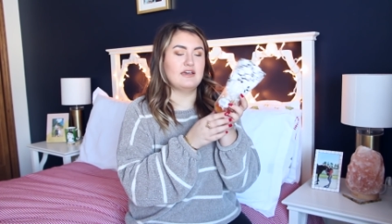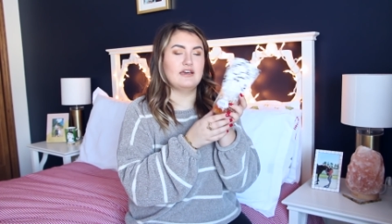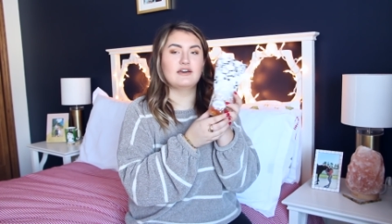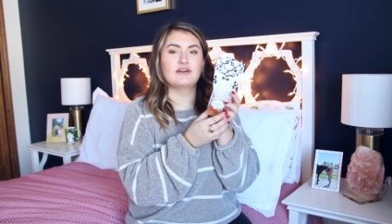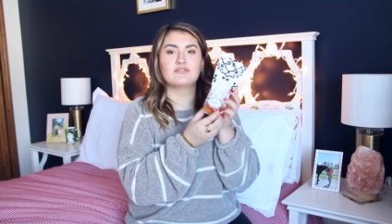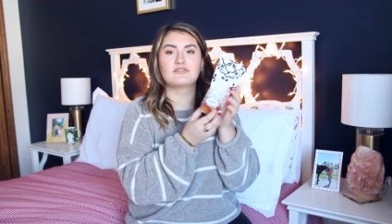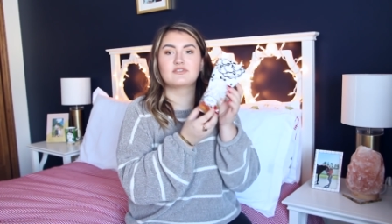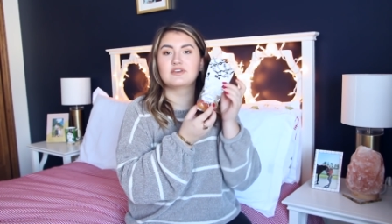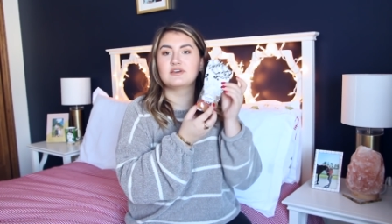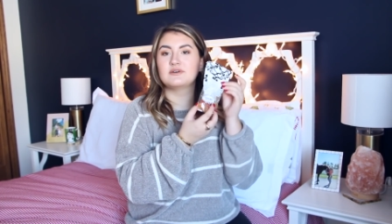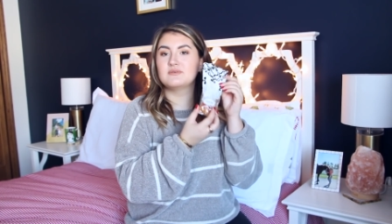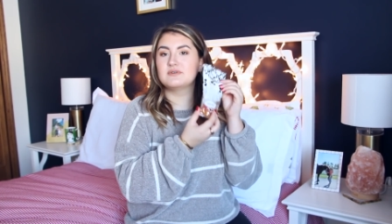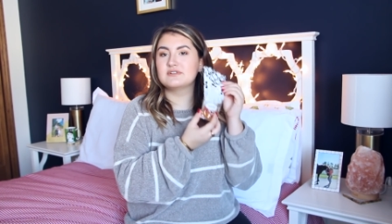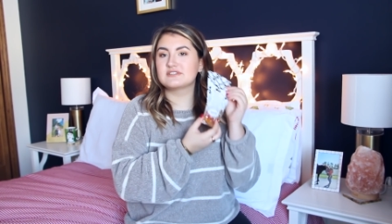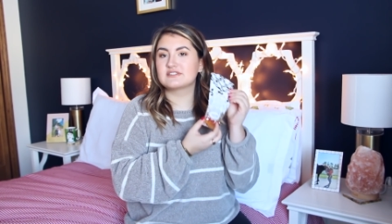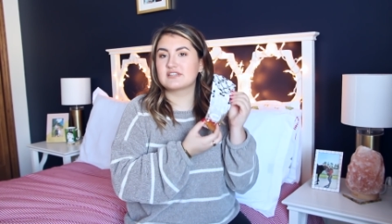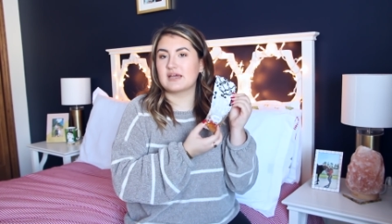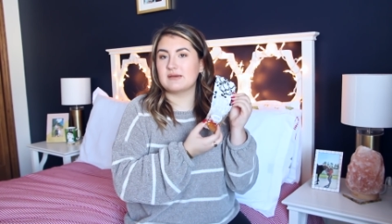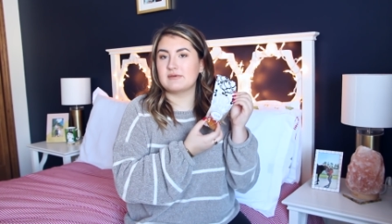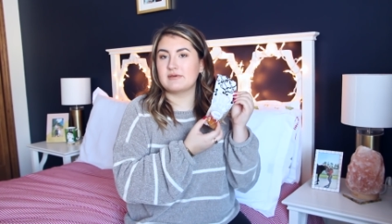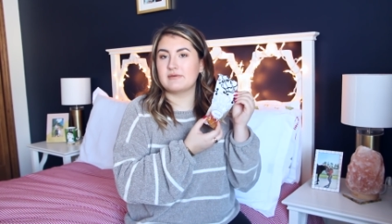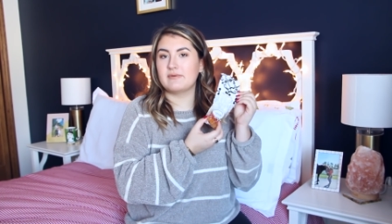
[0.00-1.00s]
of Kilwins
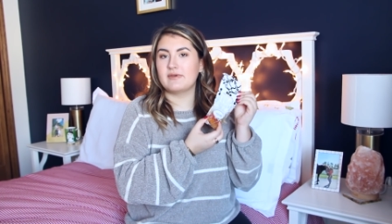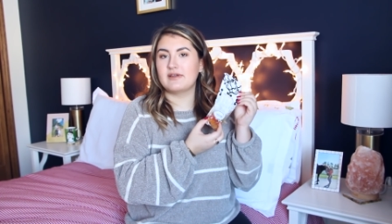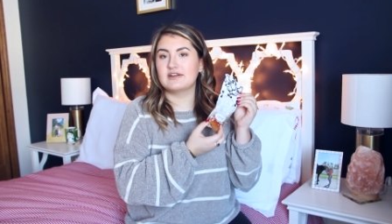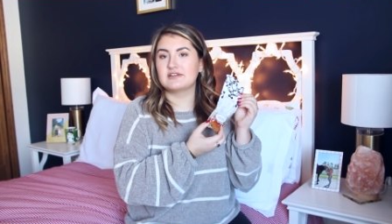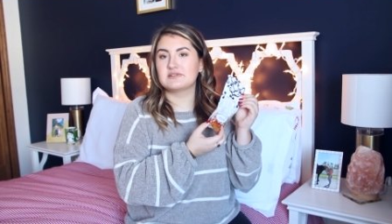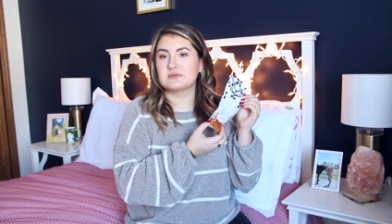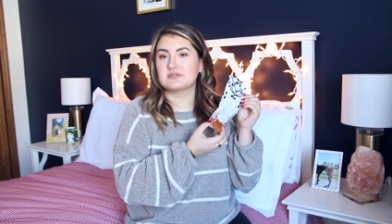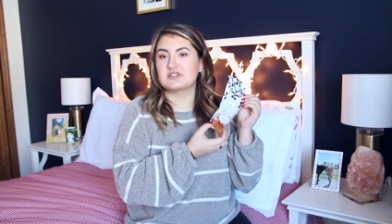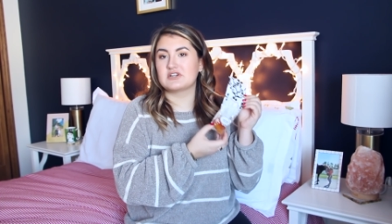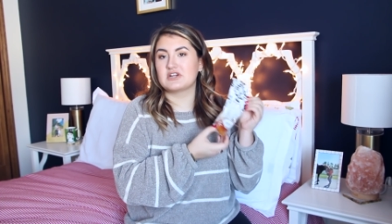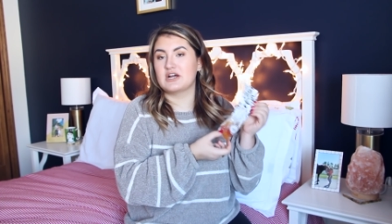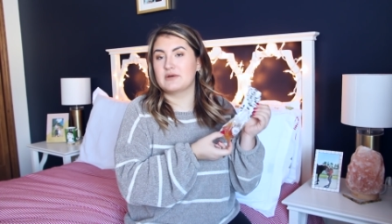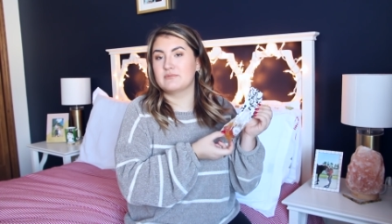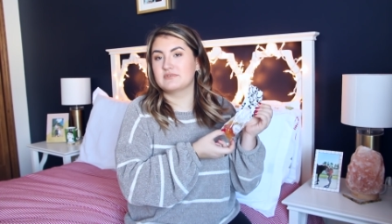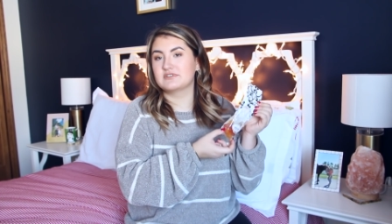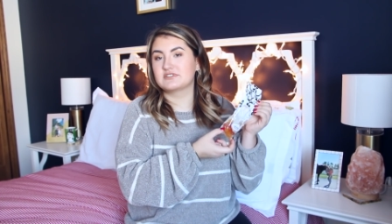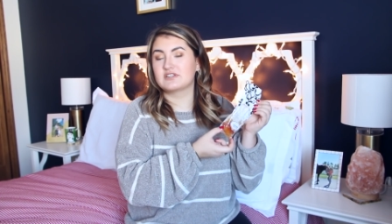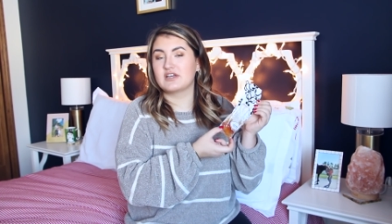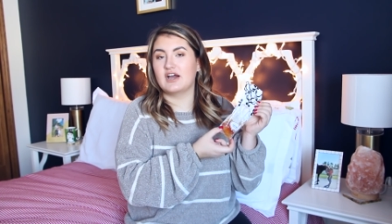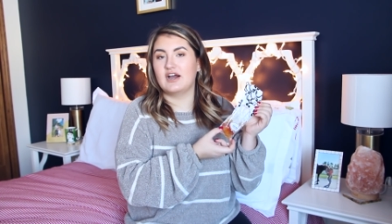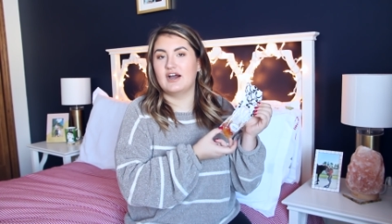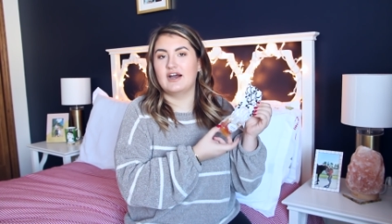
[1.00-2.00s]
gummy bears, which are
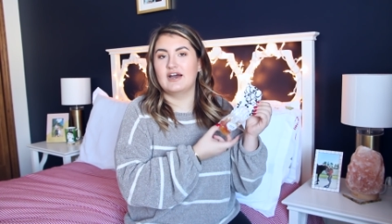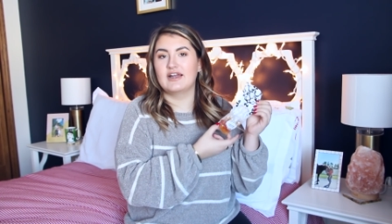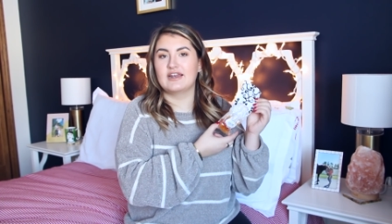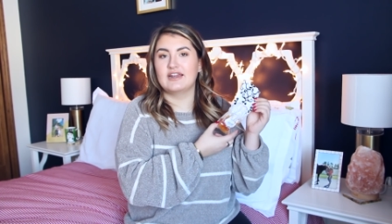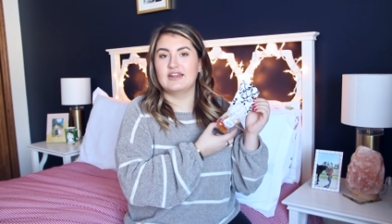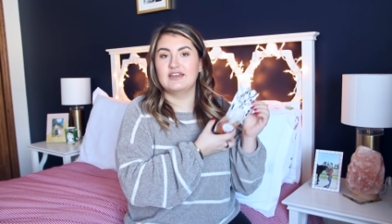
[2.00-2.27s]
almost gone.